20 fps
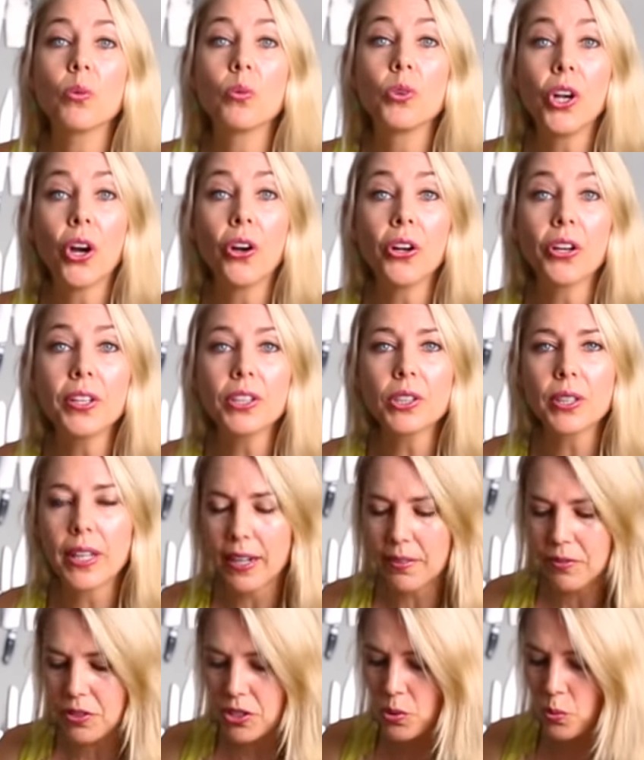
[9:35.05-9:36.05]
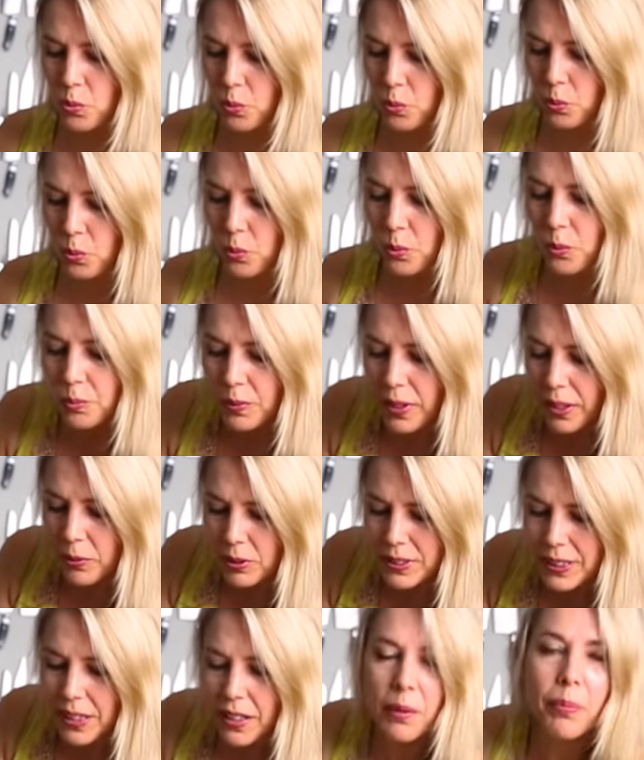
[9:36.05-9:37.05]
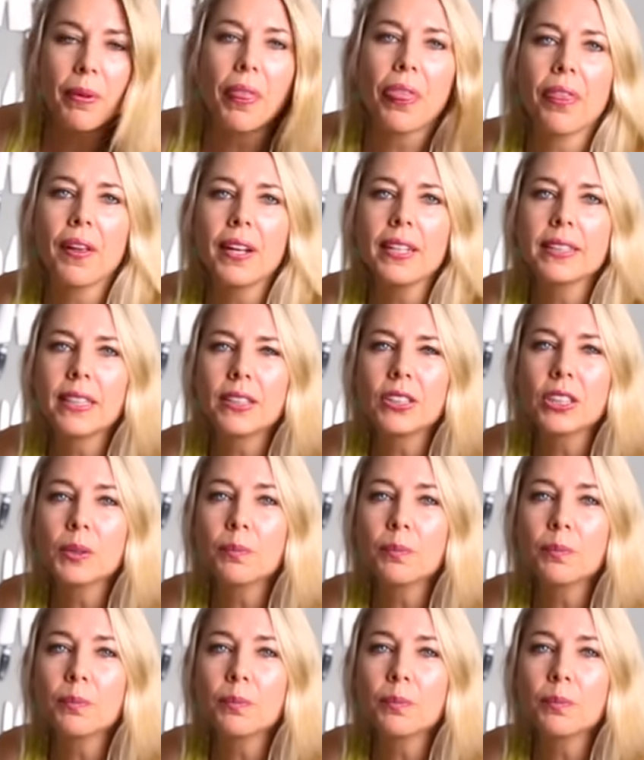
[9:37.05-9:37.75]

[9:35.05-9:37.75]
yogurt that I've just it was a little bit thick, so I